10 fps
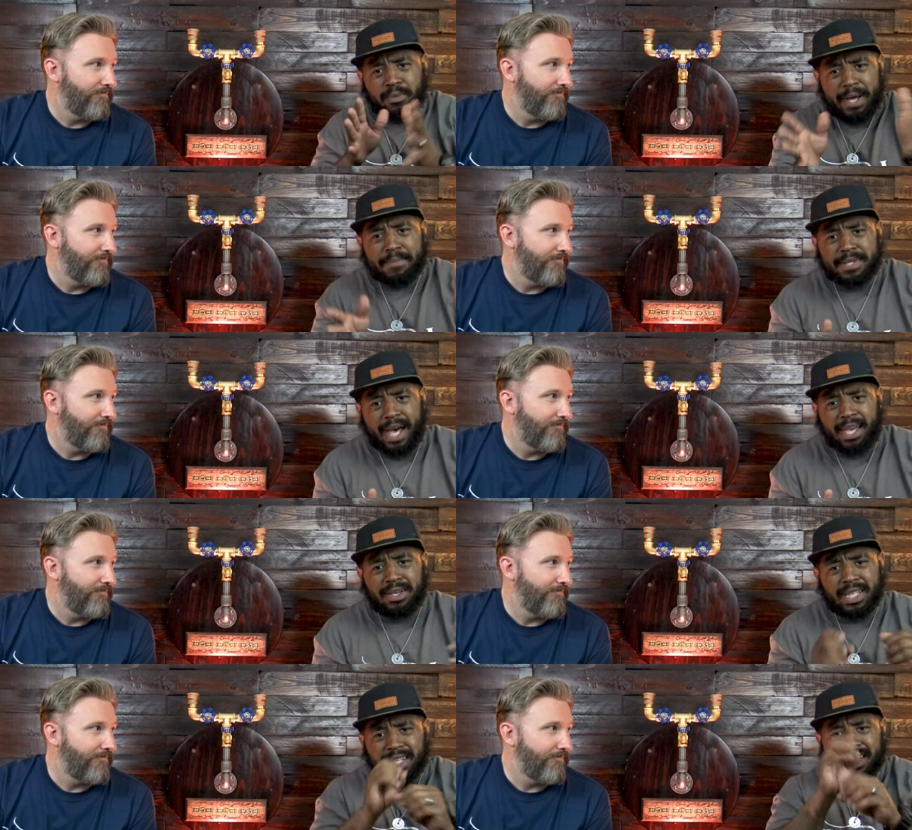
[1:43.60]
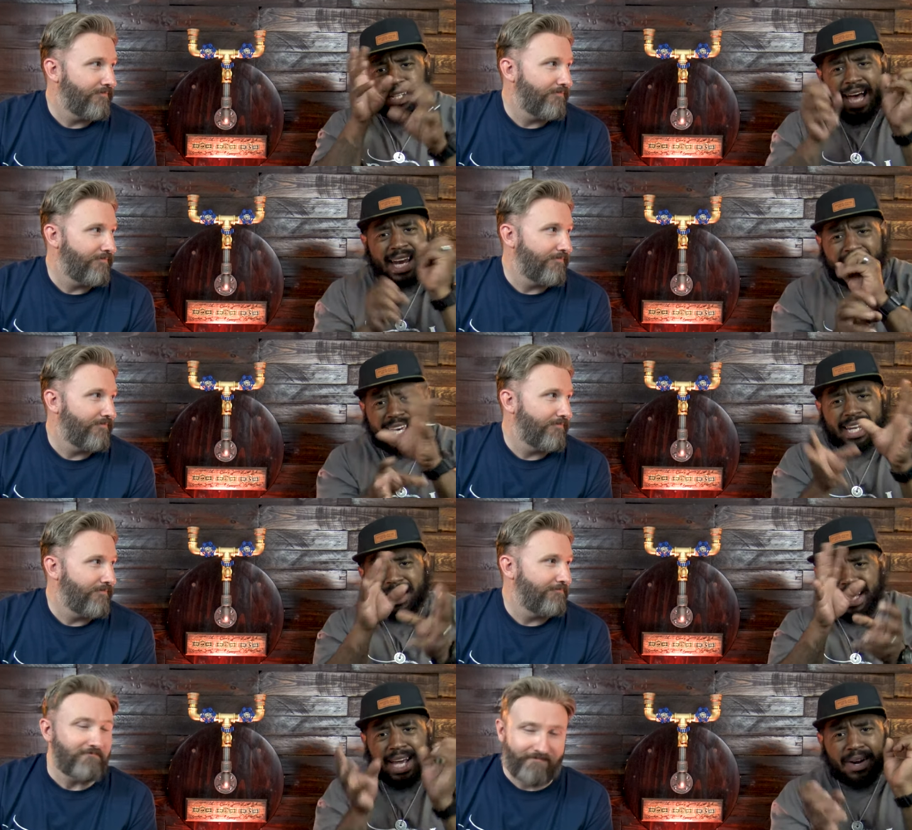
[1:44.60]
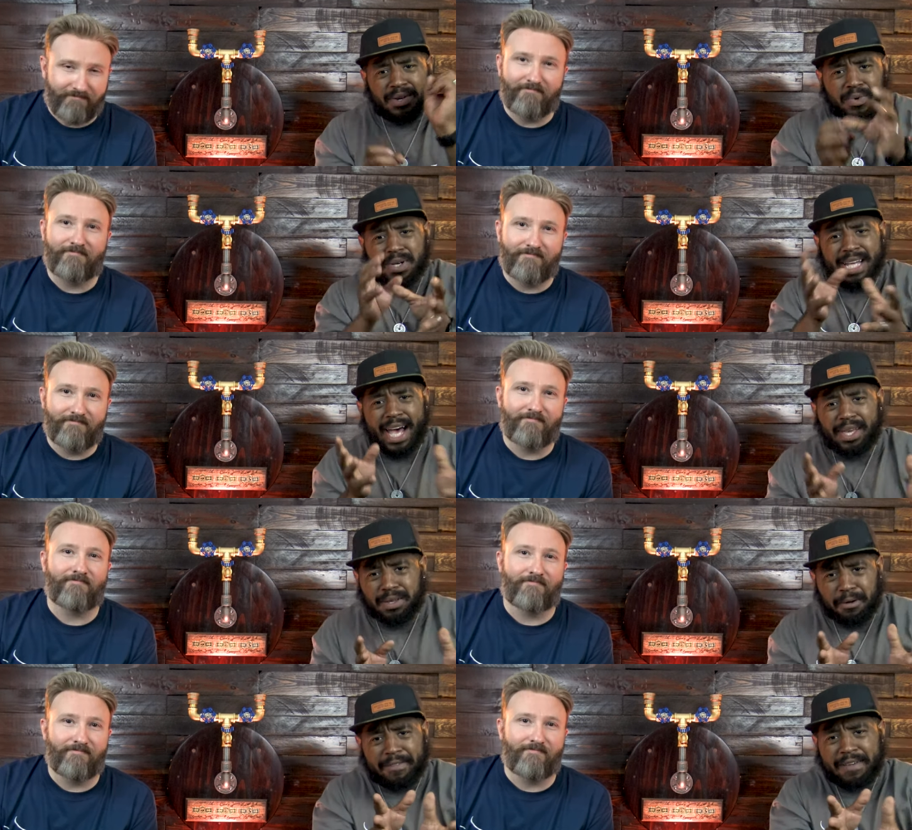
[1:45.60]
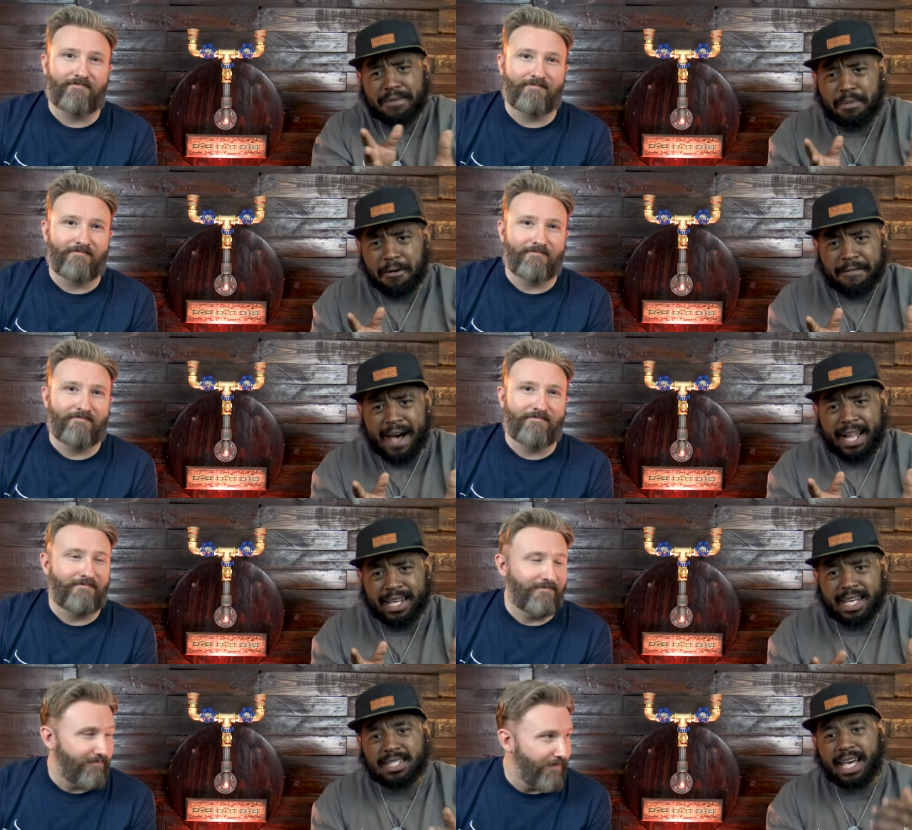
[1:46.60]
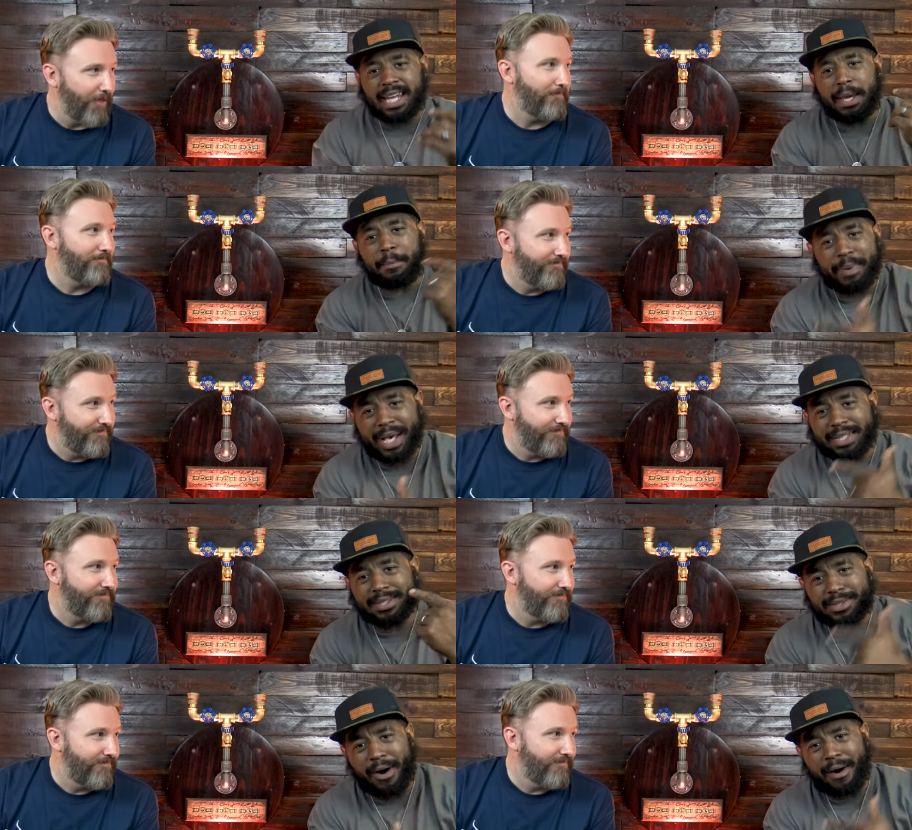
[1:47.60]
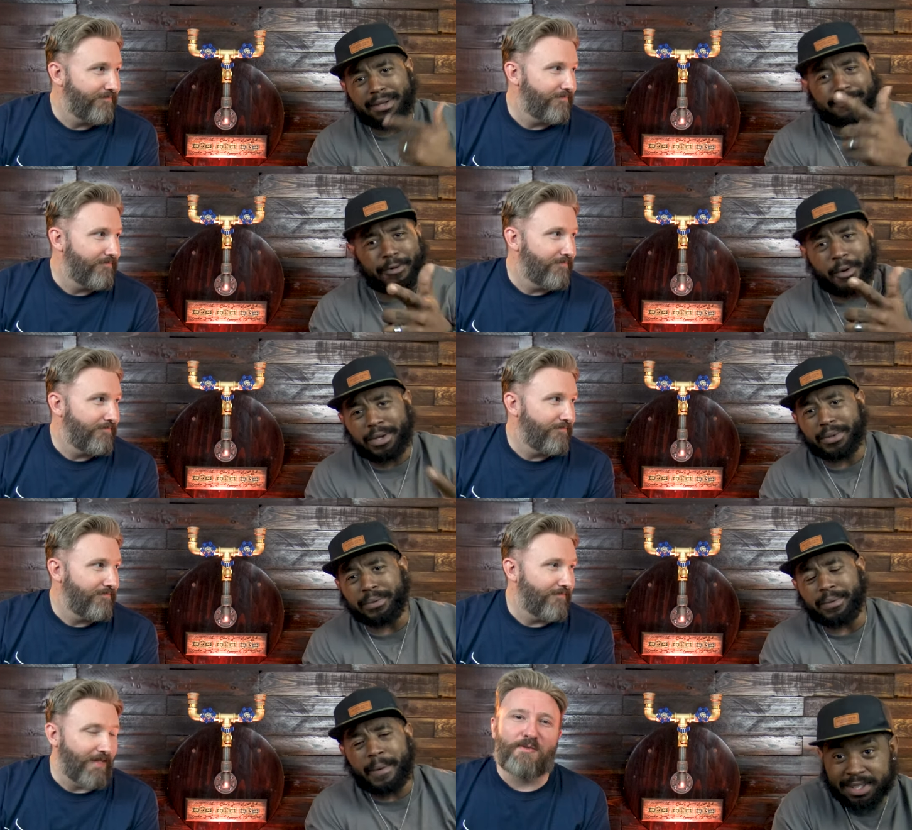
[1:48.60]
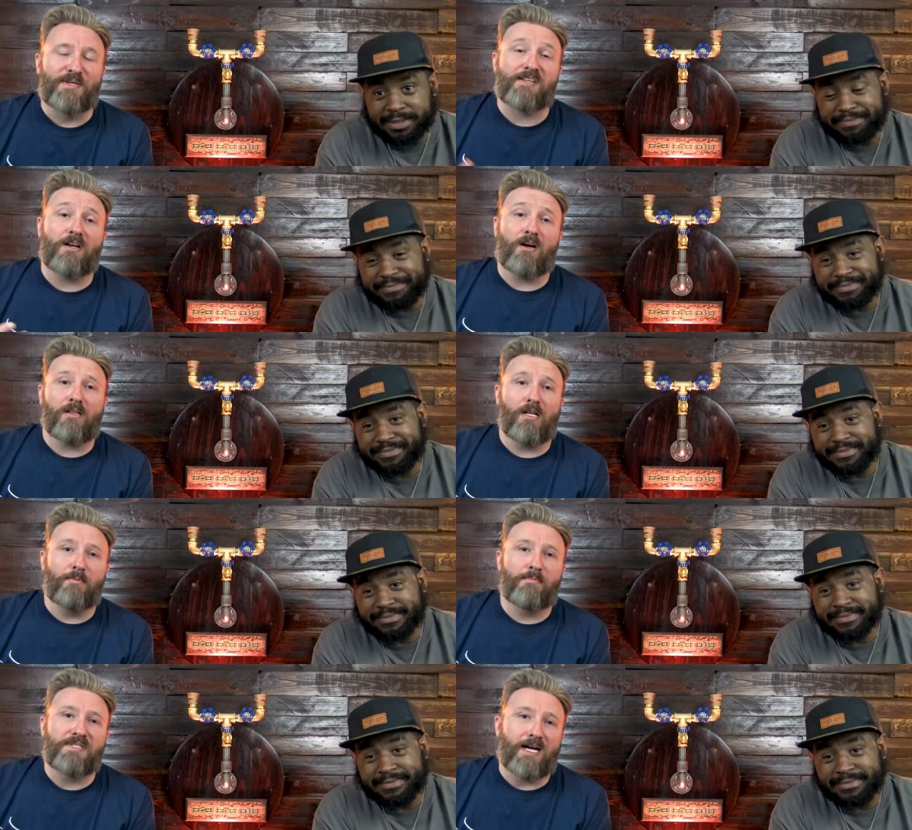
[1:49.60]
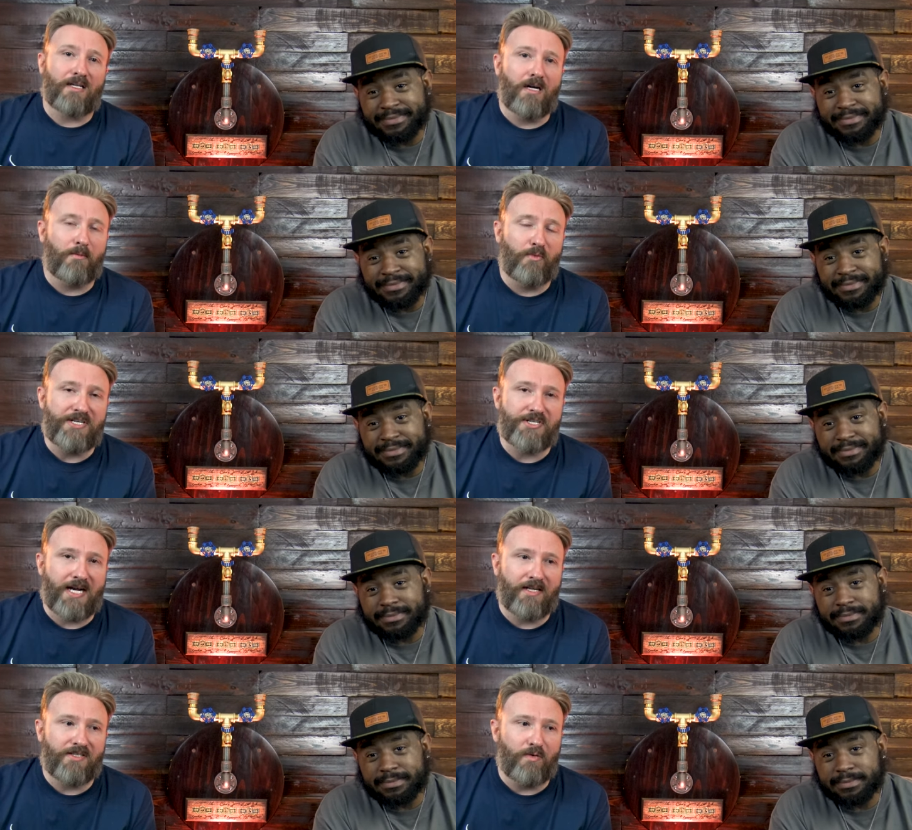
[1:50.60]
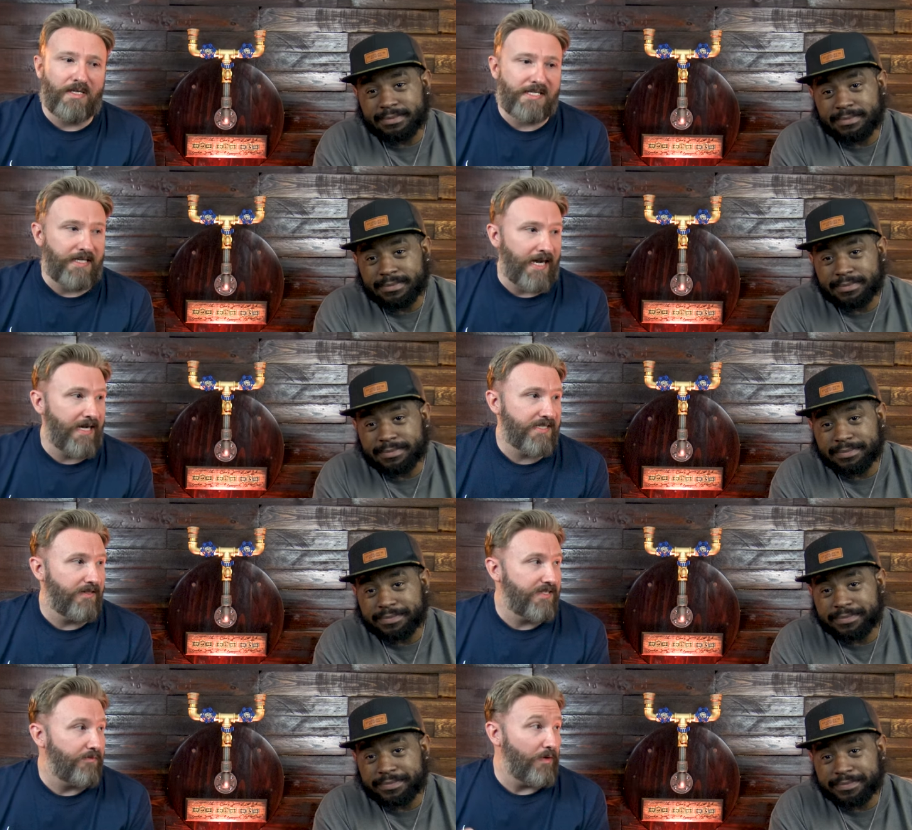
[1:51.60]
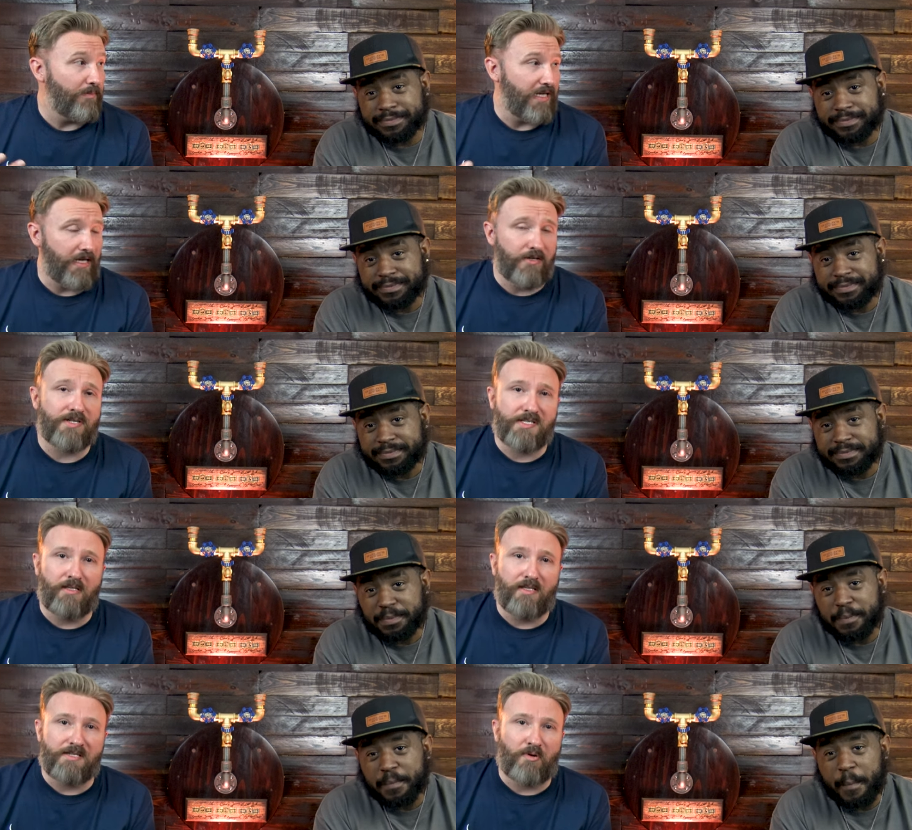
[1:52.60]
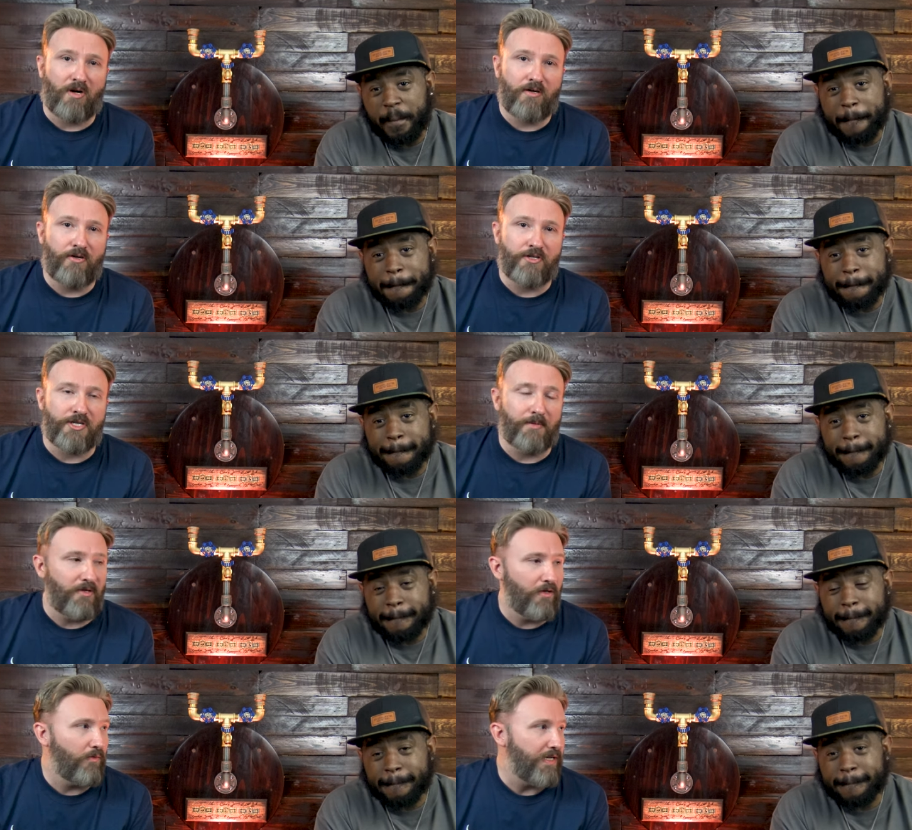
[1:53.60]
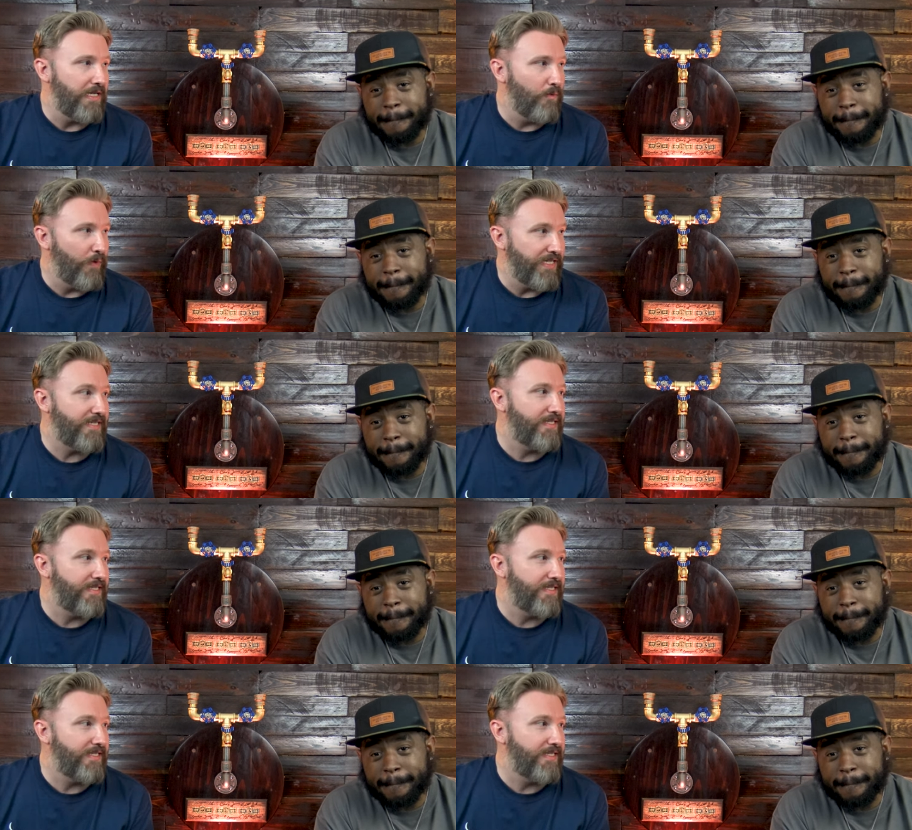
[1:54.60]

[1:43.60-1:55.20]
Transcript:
Speaker 1: the website. You get to kind of get it geared towards how your flavor profile is, and they pick cigars for you.
Speaker 2: So when CigarClub.com reached out to us and asked us if we'd be interested in this partnership, you know, we we